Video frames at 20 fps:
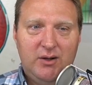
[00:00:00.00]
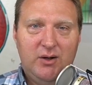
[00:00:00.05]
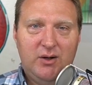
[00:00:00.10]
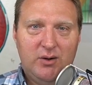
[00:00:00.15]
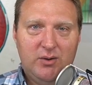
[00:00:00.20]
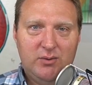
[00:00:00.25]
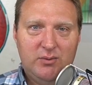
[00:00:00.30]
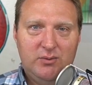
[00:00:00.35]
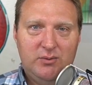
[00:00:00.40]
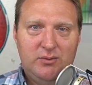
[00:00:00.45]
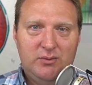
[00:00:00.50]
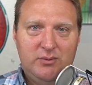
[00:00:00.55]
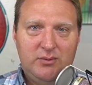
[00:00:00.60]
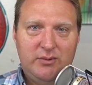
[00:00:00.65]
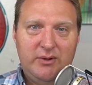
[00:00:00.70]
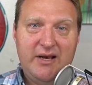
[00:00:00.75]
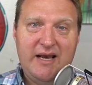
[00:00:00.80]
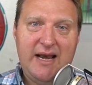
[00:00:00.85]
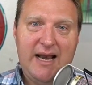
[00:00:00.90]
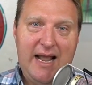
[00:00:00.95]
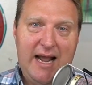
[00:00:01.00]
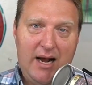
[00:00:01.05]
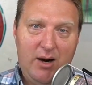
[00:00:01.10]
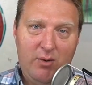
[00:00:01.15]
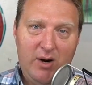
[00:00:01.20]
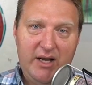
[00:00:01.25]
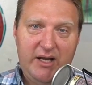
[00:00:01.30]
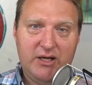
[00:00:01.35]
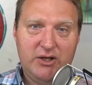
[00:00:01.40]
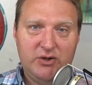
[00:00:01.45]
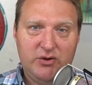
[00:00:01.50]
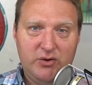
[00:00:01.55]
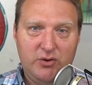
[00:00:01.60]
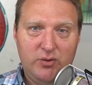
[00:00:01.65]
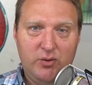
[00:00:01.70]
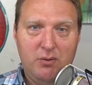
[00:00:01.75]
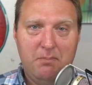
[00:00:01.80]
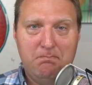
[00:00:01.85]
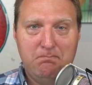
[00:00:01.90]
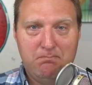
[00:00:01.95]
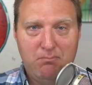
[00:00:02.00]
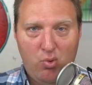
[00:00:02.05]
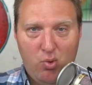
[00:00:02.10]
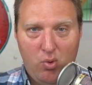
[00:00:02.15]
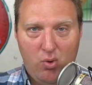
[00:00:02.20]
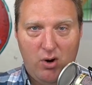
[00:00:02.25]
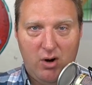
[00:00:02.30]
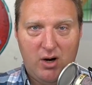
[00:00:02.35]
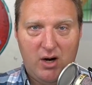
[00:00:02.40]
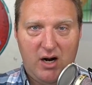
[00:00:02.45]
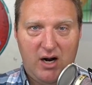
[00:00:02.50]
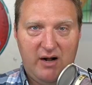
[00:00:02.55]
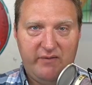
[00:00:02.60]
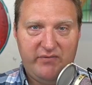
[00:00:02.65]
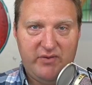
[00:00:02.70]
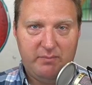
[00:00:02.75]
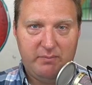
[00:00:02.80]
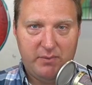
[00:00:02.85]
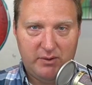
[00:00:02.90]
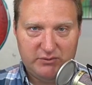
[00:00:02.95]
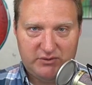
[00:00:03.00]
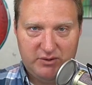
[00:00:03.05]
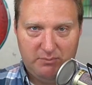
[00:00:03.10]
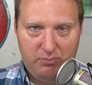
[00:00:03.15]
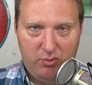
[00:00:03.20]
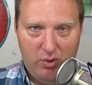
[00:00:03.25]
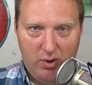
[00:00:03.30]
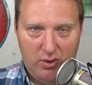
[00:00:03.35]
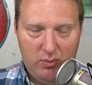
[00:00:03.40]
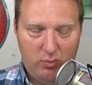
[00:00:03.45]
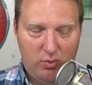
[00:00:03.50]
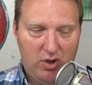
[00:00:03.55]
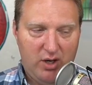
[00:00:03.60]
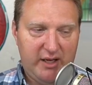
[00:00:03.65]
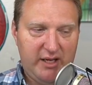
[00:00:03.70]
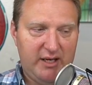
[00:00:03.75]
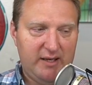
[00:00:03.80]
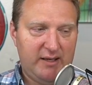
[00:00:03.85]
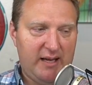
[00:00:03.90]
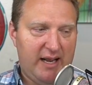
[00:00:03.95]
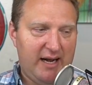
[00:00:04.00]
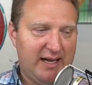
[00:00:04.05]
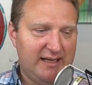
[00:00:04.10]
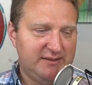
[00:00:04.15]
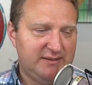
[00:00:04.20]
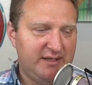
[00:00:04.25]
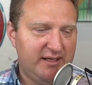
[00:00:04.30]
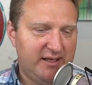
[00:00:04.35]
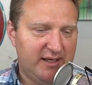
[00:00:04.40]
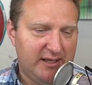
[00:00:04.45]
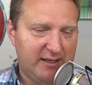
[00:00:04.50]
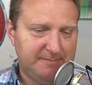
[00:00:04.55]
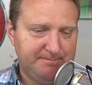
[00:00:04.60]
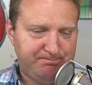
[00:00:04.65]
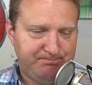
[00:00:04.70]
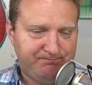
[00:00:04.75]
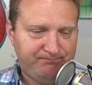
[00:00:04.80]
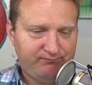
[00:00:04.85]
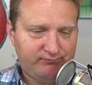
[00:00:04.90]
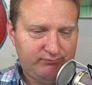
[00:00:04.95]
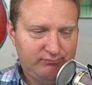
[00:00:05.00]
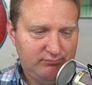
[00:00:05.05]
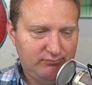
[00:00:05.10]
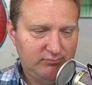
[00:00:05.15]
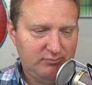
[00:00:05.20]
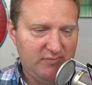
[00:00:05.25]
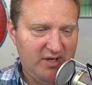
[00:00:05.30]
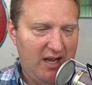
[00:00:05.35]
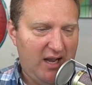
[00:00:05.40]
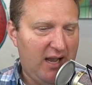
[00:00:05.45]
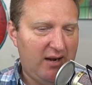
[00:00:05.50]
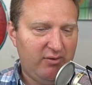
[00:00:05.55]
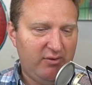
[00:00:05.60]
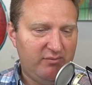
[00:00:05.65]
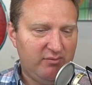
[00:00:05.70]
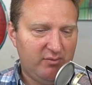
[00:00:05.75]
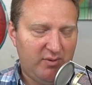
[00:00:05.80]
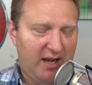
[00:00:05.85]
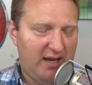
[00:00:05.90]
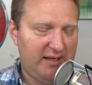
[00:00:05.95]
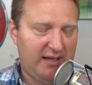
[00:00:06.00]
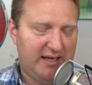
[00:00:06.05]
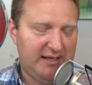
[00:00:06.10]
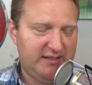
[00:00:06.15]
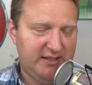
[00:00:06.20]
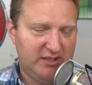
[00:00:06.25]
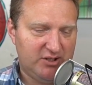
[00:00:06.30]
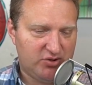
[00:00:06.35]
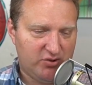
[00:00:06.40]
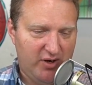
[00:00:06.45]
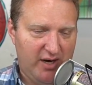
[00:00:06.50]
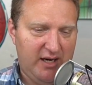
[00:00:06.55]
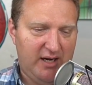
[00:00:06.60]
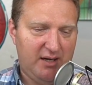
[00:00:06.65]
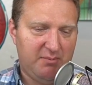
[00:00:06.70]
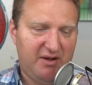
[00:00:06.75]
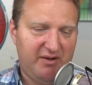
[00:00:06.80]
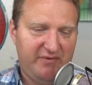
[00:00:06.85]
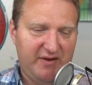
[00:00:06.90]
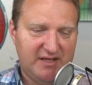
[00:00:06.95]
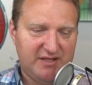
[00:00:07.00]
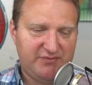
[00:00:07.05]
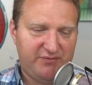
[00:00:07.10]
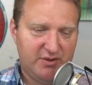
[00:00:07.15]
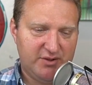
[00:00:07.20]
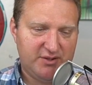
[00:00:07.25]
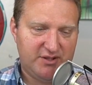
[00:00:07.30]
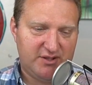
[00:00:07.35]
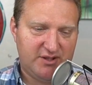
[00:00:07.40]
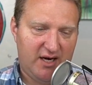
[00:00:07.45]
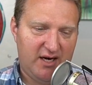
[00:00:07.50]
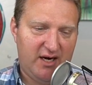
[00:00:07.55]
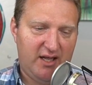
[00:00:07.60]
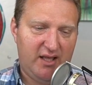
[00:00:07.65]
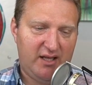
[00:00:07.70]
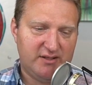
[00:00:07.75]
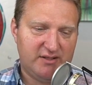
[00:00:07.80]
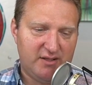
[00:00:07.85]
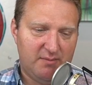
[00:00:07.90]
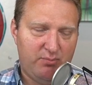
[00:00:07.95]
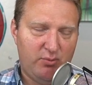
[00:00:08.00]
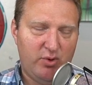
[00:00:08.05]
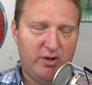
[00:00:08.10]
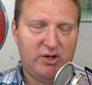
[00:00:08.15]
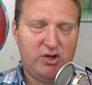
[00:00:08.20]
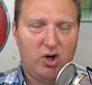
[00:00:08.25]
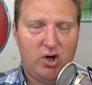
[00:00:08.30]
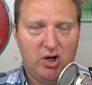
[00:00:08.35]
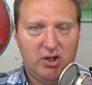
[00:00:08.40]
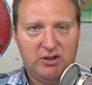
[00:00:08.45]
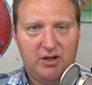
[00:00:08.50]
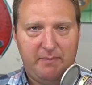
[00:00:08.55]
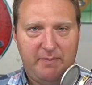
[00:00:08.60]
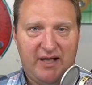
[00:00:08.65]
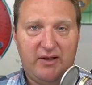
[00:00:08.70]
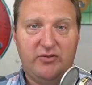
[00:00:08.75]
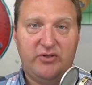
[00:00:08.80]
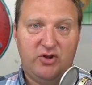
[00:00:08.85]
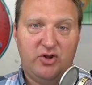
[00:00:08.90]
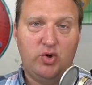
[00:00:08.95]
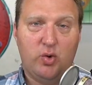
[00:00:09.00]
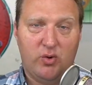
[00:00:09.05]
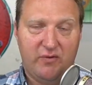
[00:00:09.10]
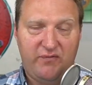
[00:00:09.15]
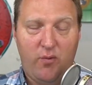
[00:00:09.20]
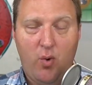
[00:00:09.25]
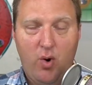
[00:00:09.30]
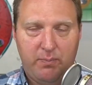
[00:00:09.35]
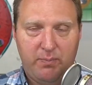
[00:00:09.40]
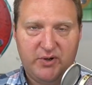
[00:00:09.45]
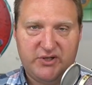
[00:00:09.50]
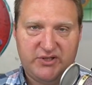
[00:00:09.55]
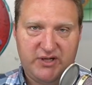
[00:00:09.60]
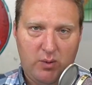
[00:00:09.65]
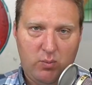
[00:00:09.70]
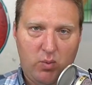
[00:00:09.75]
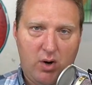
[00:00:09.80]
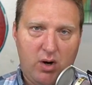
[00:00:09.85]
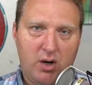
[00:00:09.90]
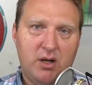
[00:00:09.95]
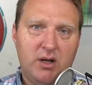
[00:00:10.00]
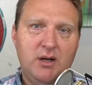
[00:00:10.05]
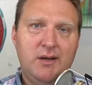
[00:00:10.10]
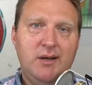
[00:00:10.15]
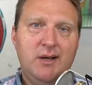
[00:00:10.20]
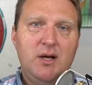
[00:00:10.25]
oh, now I can do more of the most important work. And and I did a I don't even I, I did a training in my fans first society, I think at some point, called about your four percent work,